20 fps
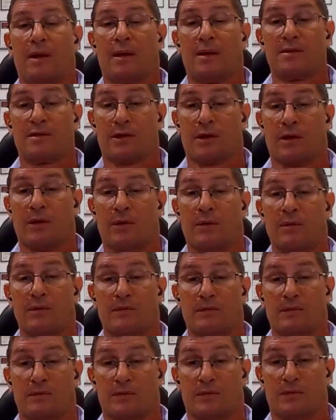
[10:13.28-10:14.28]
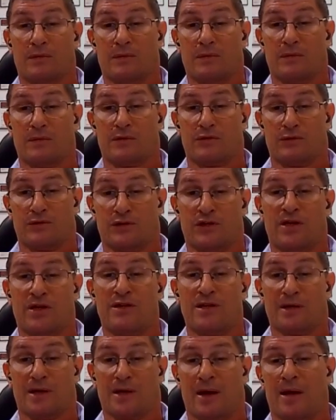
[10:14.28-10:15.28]
So
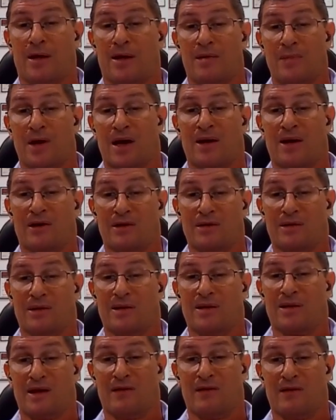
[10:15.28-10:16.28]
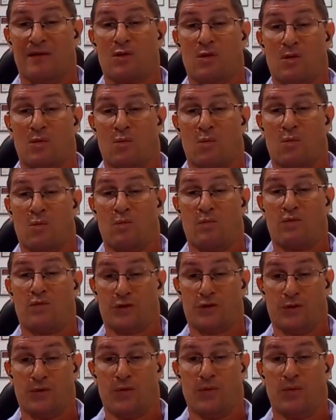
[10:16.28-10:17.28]
Strategic Air Command goes to DEFCON
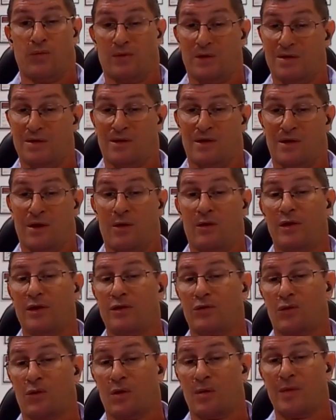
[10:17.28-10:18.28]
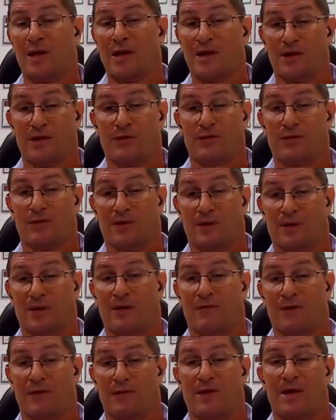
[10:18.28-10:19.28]
2. That's the only time in history that
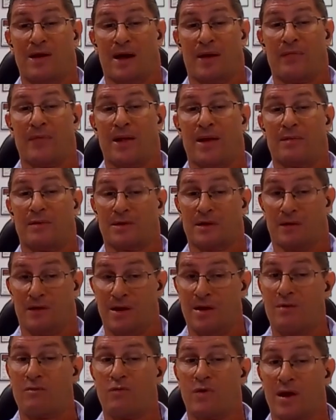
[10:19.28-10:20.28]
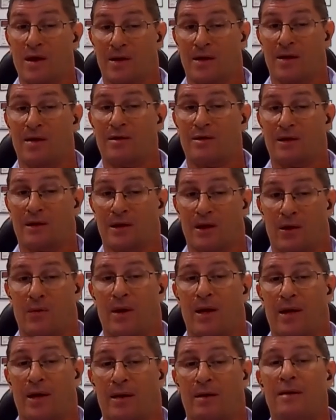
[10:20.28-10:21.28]
they've ever done that. So they're ready to
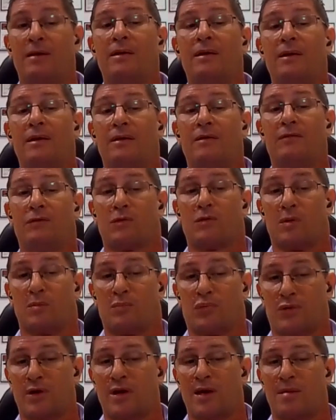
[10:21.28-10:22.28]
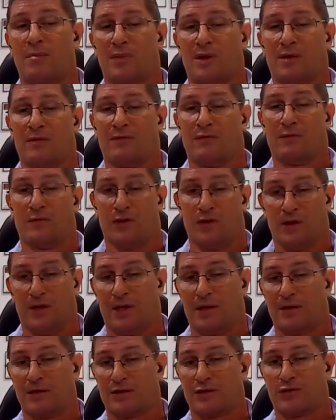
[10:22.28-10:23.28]
go in for a preemptive
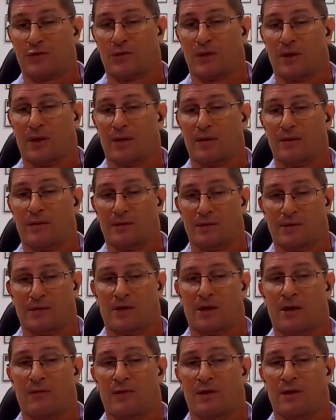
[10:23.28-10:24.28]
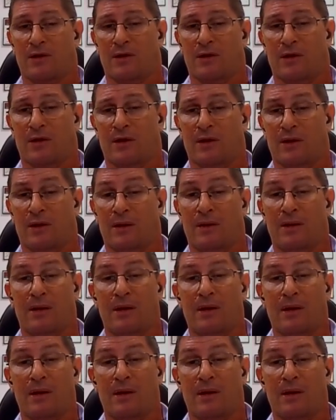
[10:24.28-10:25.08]
nuclear strike to the Soviet Union.